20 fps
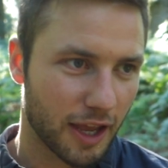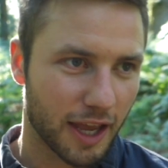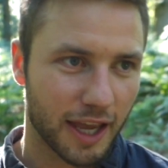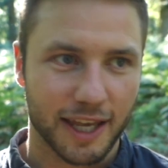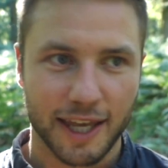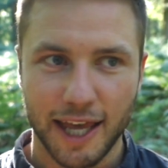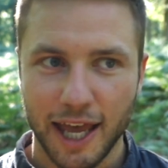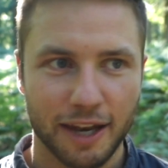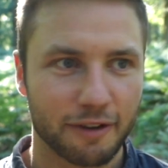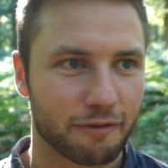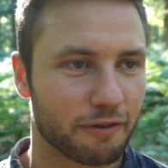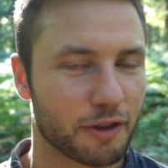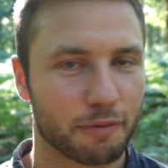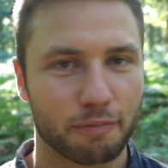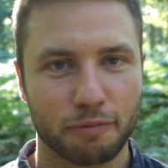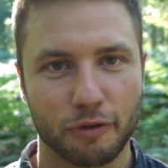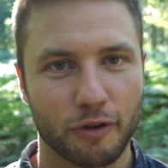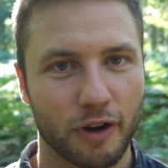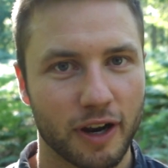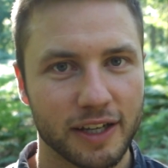Again, for the
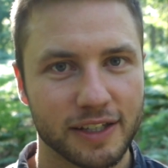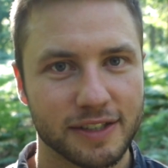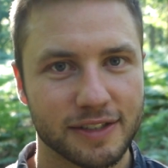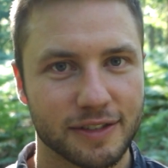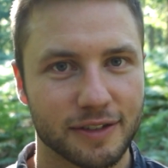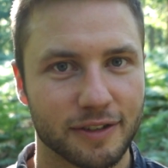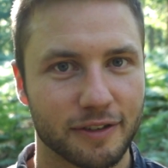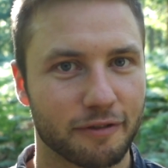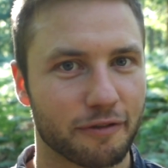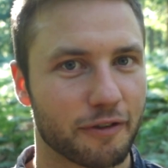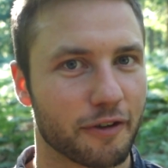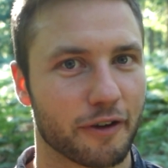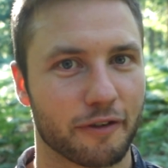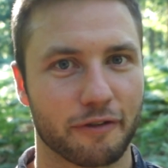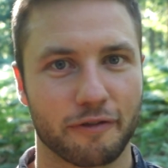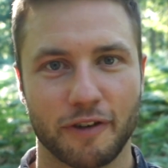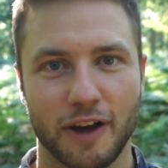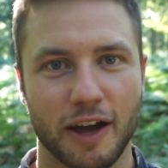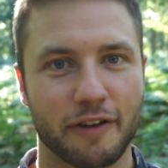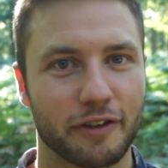price, for
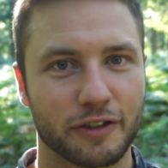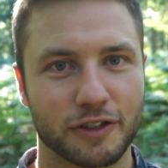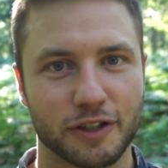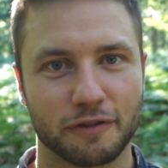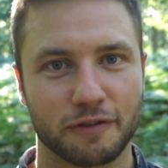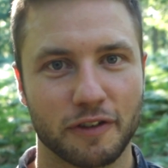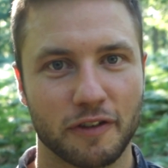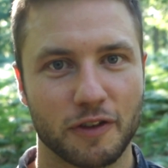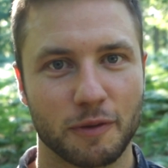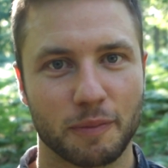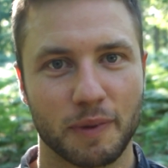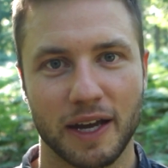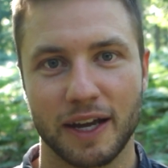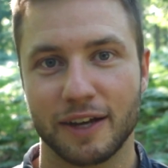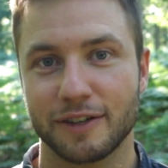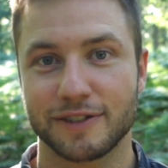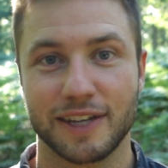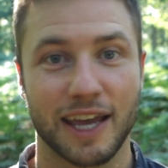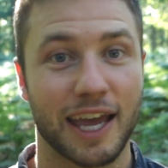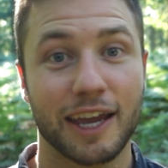
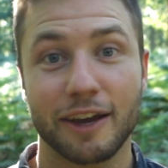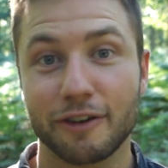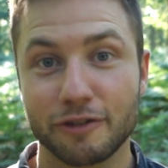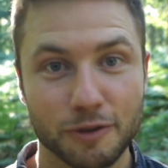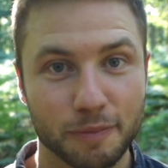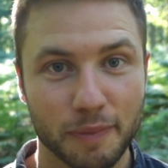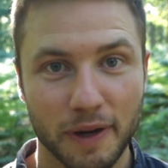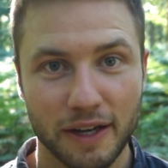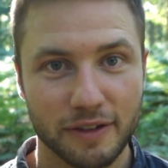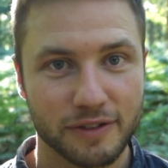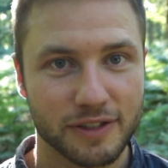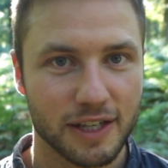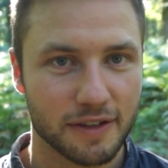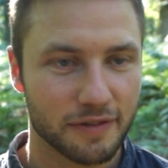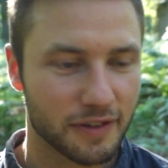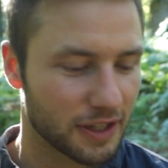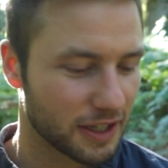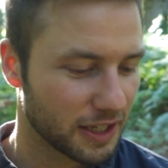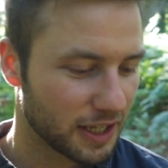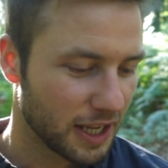£550, £800
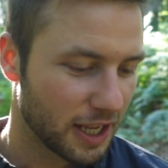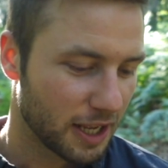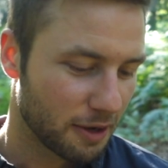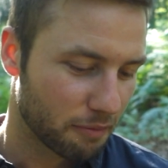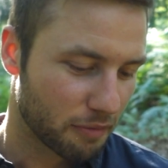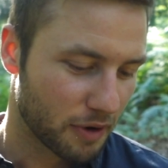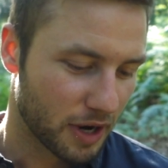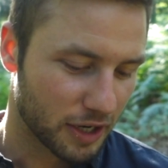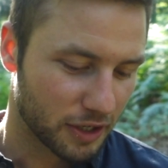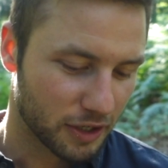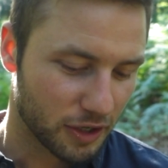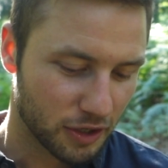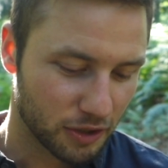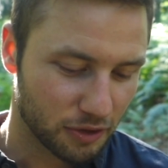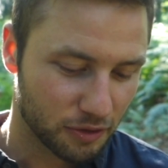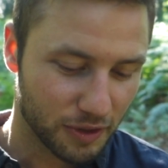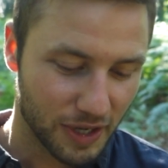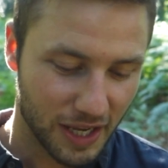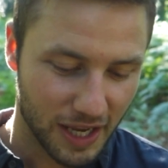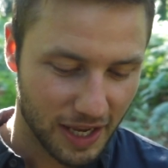even, brand
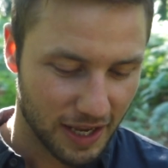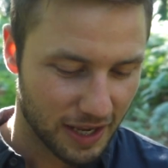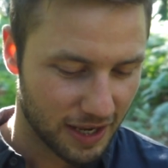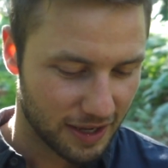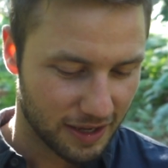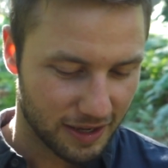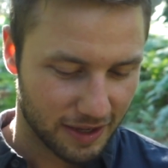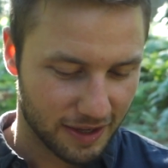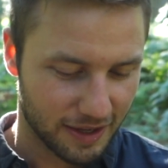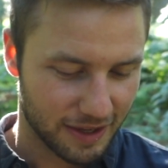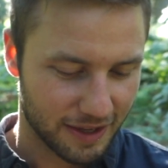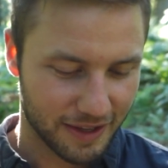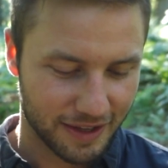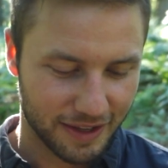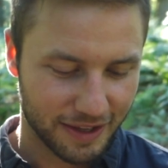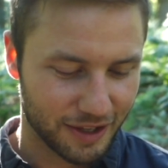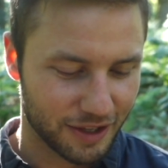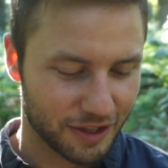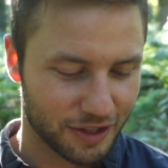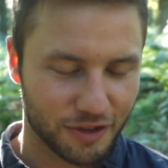new,
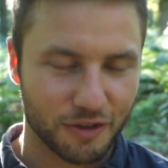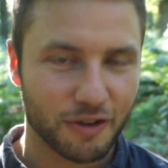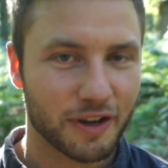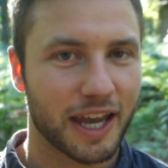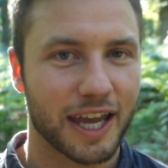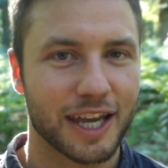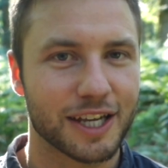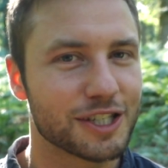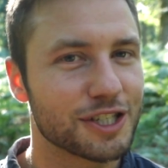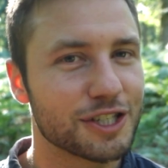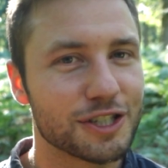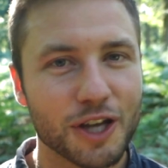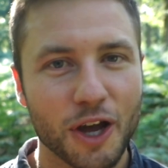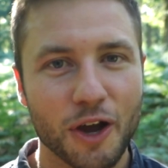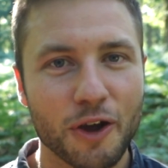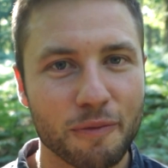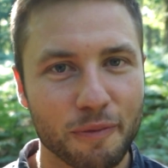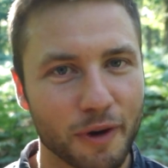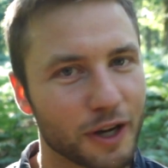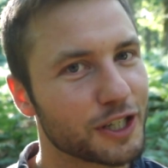you're getting
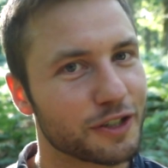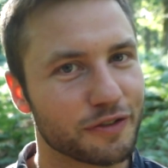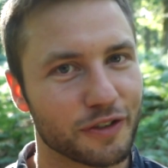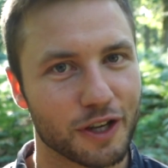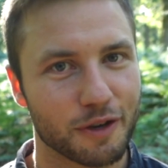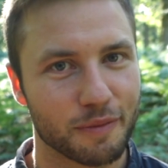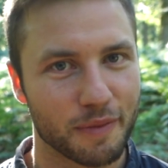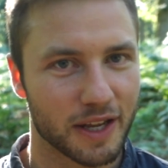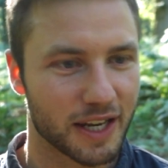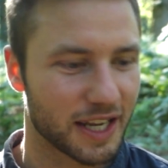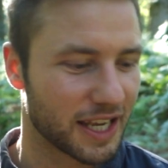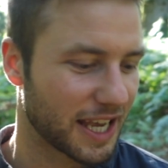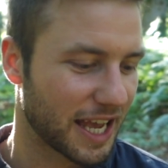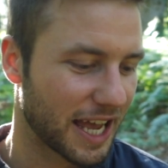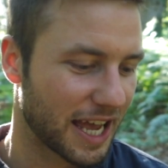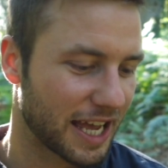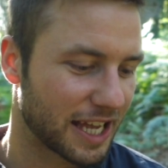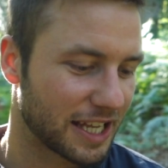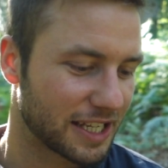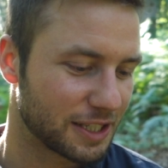so much for your money,
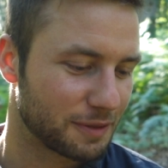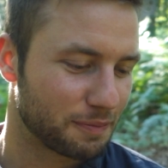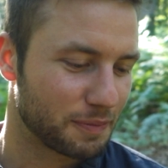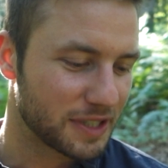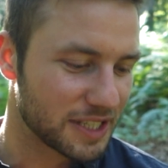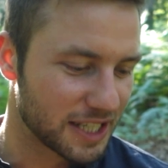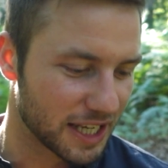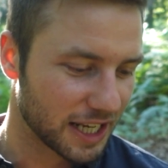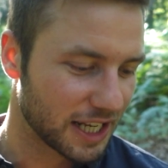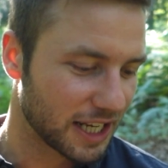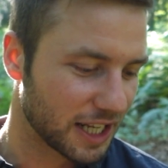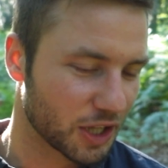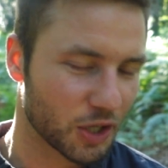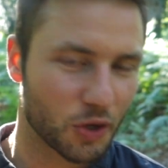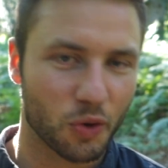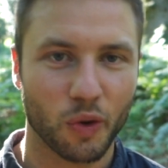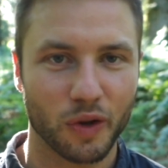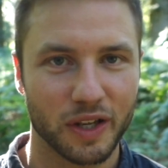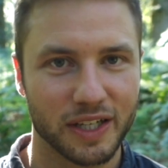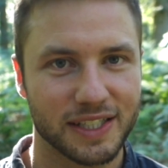and particularly at
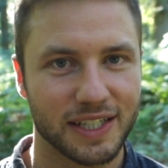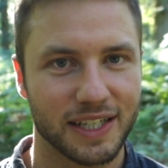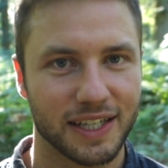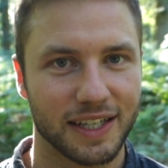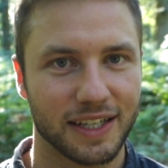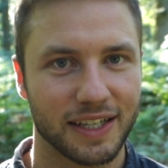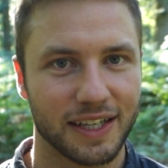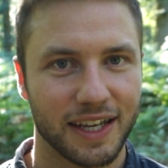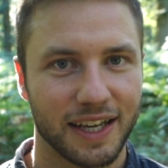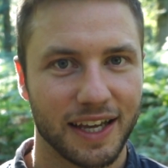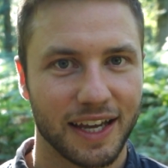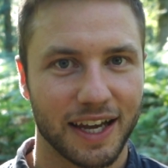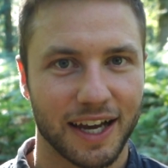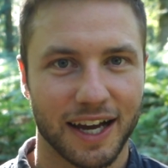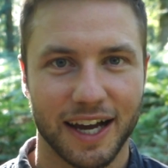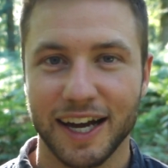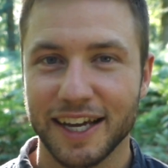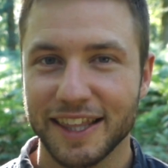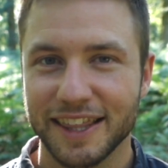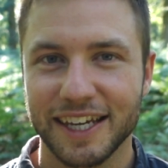the quality,
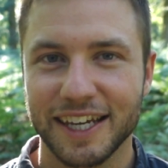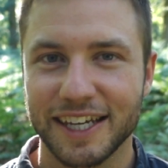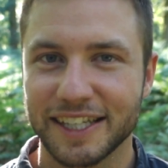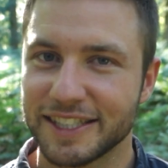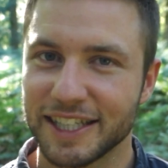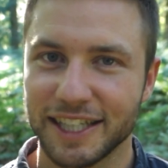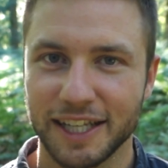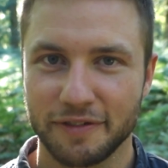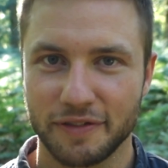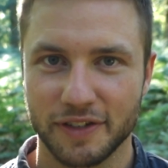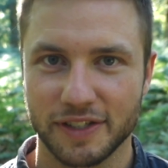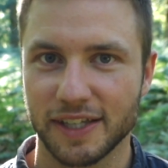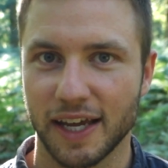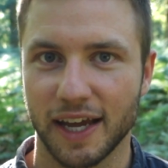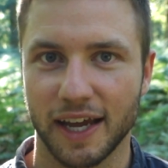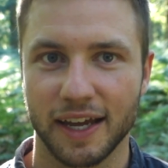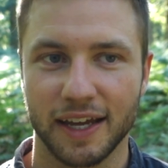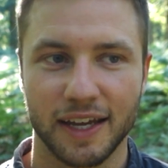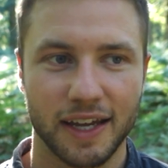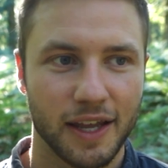I think it delivers
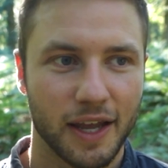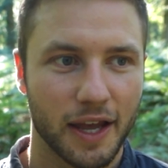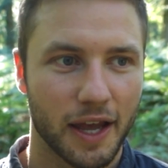that.